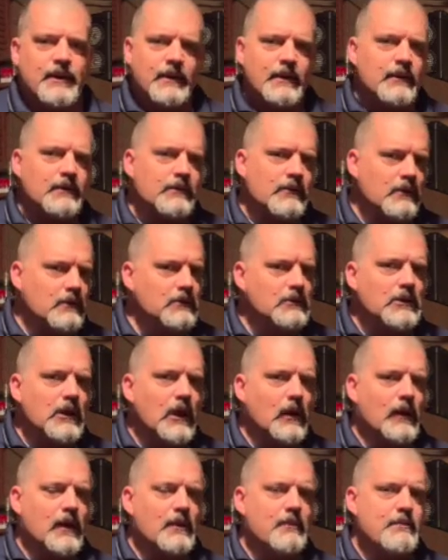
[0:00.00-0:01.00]
a little
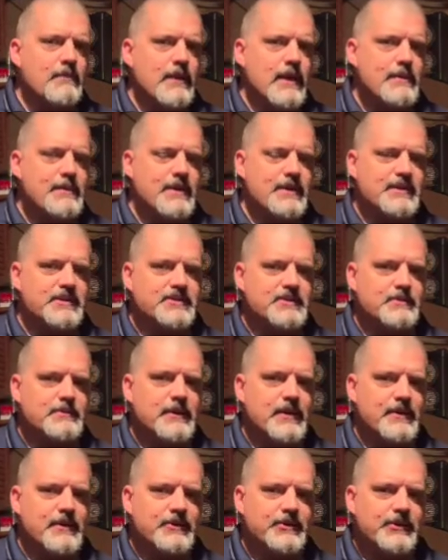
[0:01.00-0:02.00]
lower, maybe, than some
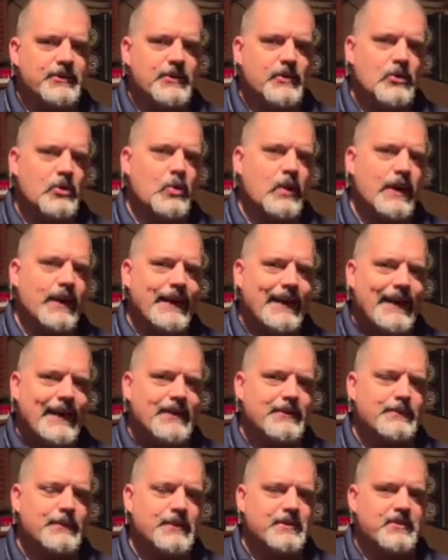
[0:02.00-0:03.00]
others, so you don't quite get
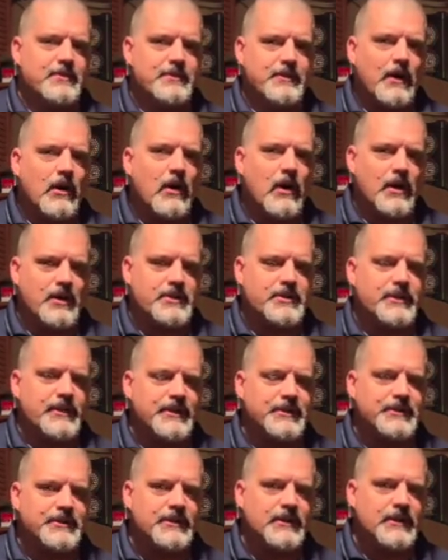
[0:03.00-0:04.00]
as much as the
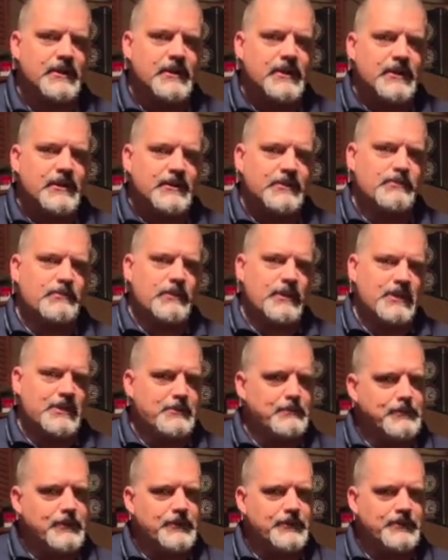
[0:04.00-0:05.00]
harshness when it's
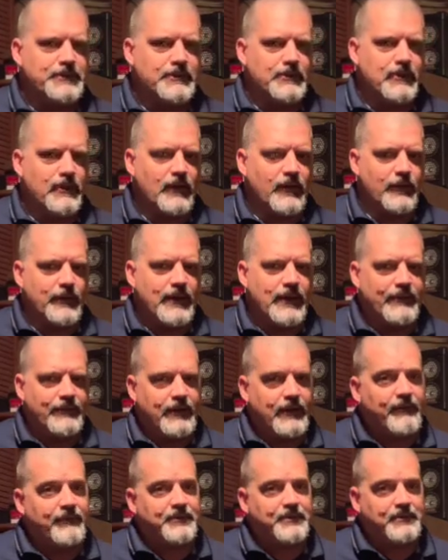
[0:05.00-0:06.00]
boosted all the way.
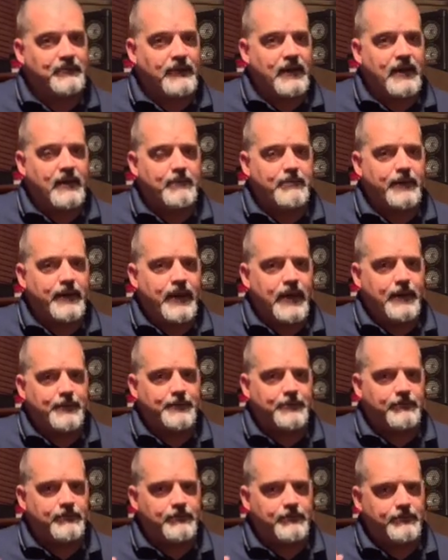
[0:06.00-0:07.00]
Like a lot of preamps
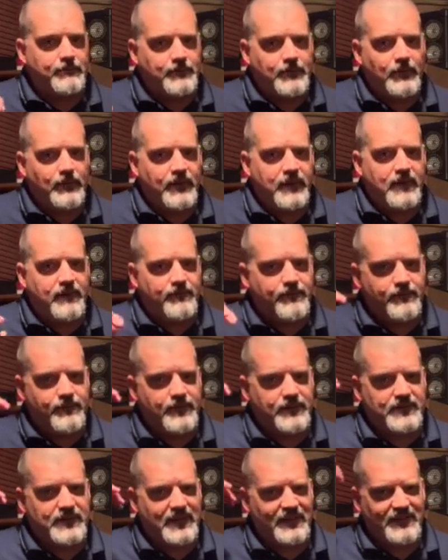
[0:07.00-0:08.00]
don't give,
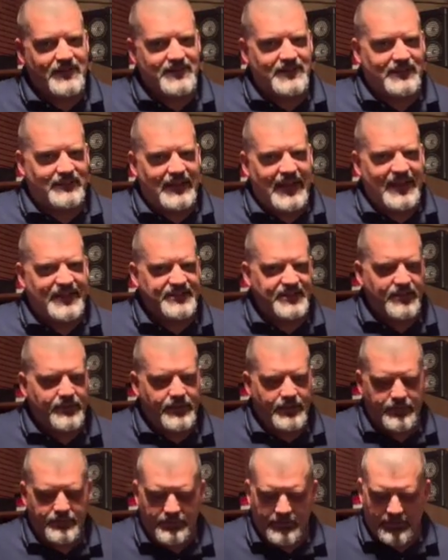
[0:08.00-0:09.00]
it's not as glassy or
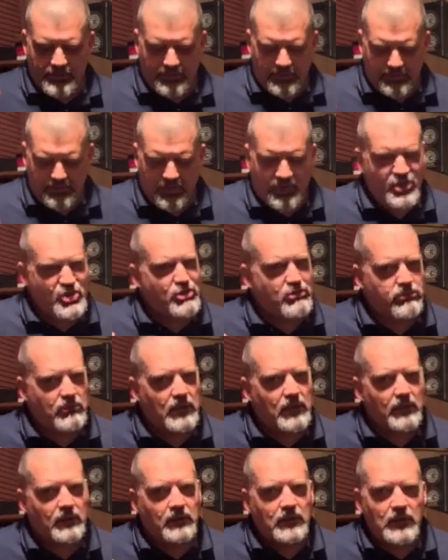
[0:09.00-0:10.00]

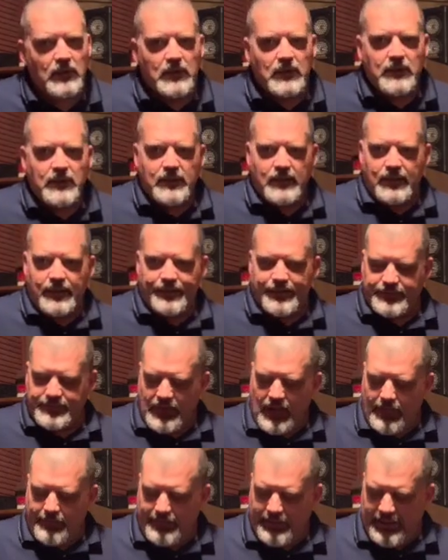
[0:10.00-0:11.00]
shrill on the
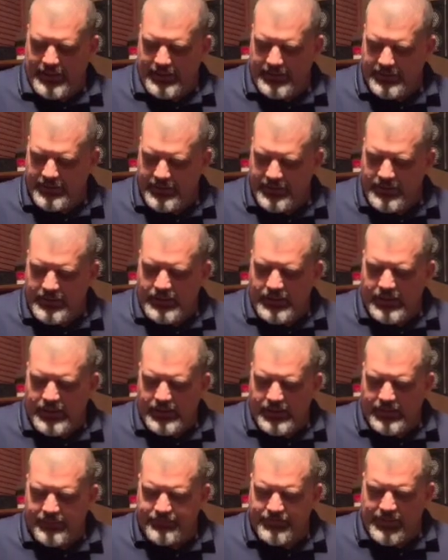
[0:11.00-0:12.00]
top end.
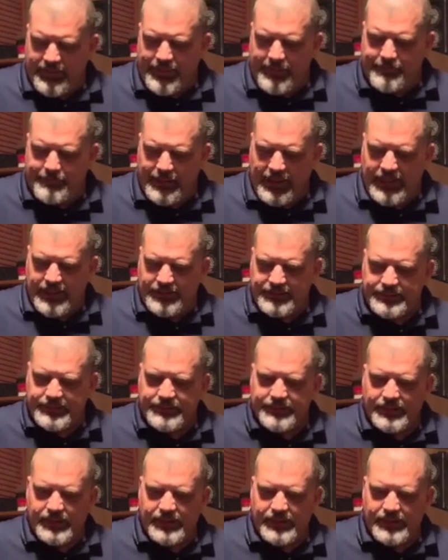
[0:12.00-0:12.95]
And the bass,